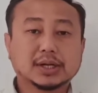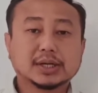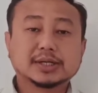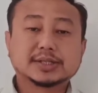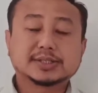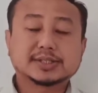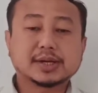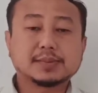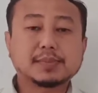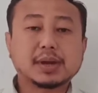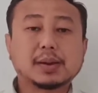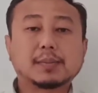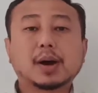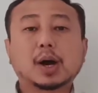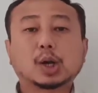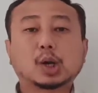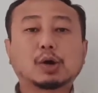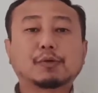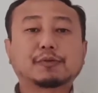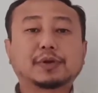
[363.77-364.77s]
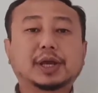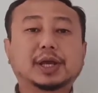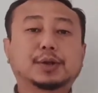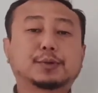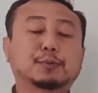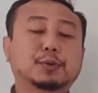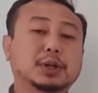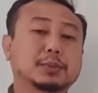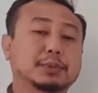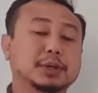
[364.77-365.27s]
Some amount of it
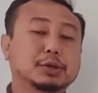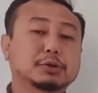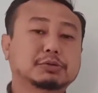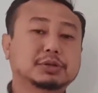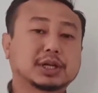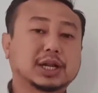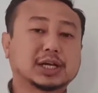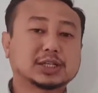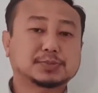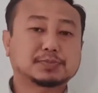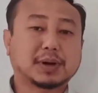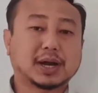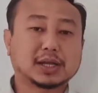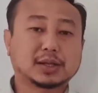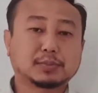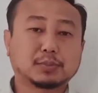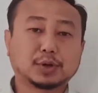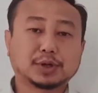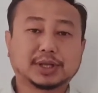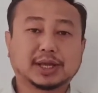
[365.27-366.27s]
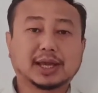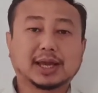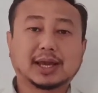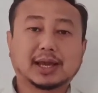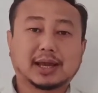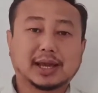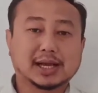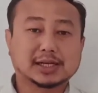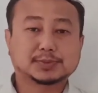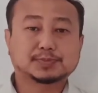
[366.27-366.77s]
will be utilized by the
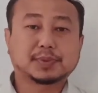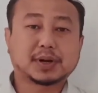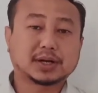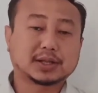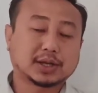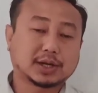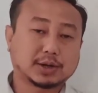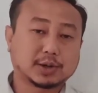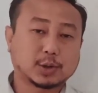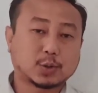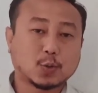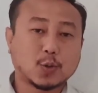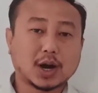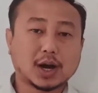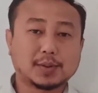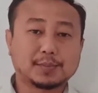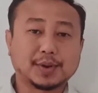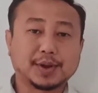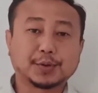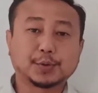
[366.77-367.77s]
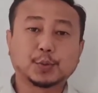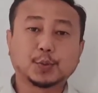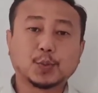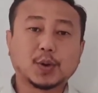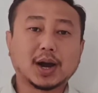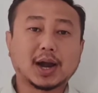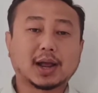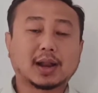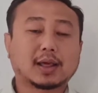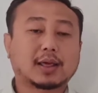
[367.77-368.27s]
body as per their requirement,
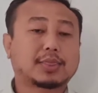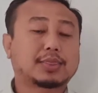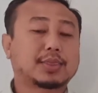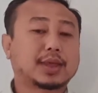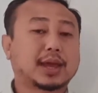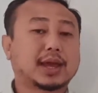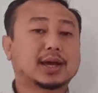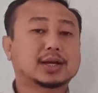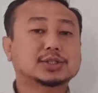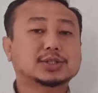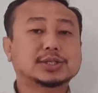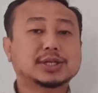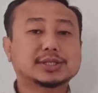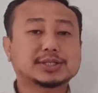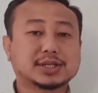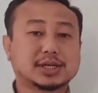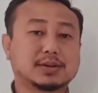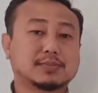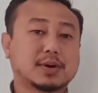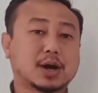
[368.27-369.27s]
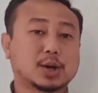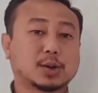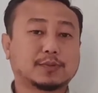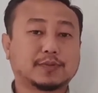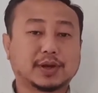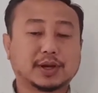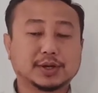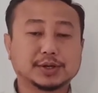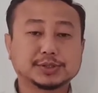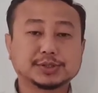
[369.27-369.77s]
while the excess amount
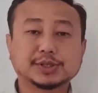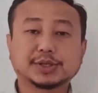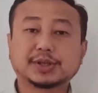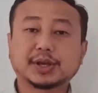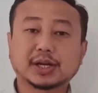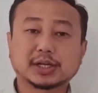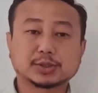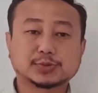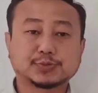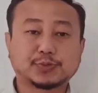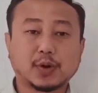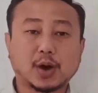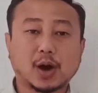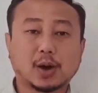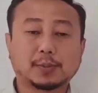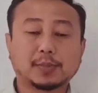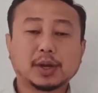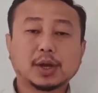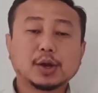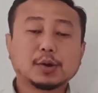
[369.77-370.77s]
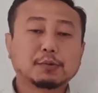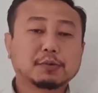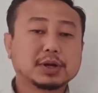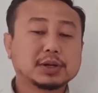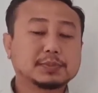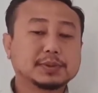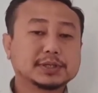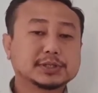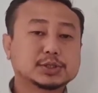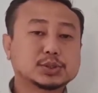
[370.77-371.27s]
of energy that is formed will
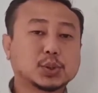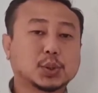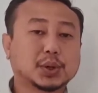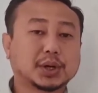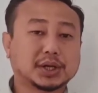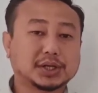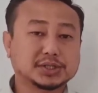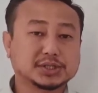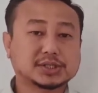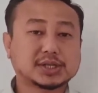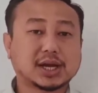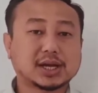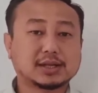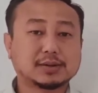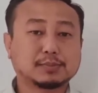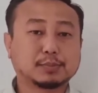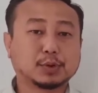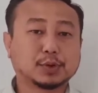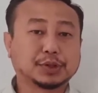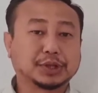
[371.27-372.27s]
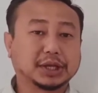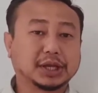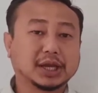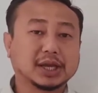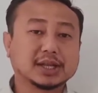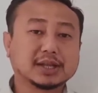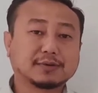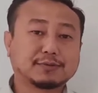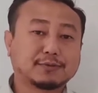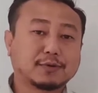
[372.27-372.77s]
be stored inside the body in
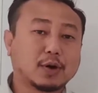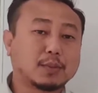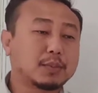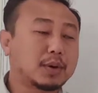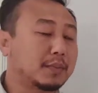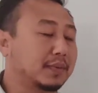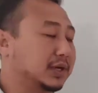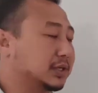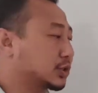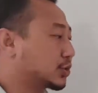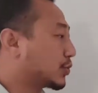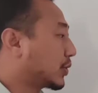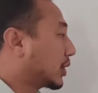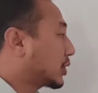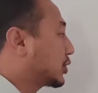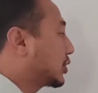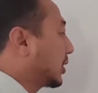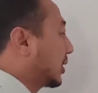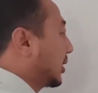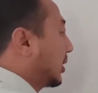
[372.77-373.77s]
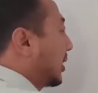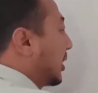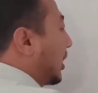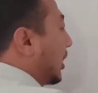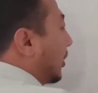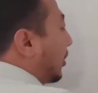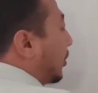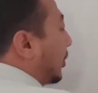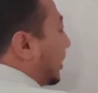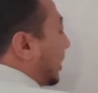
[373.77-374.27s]
the form of a structure
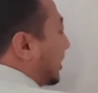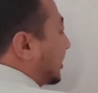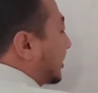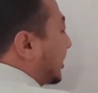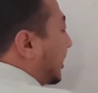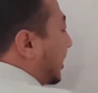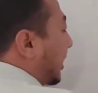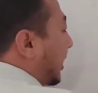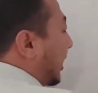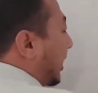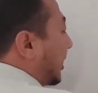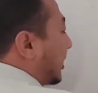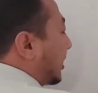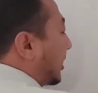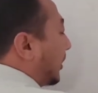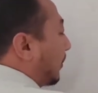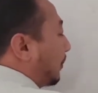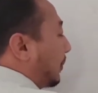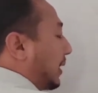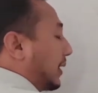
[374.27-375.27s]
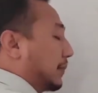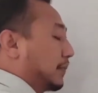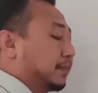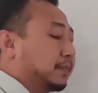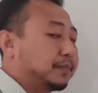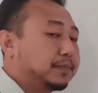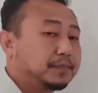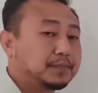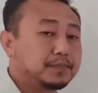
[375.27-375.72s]
known as ATP.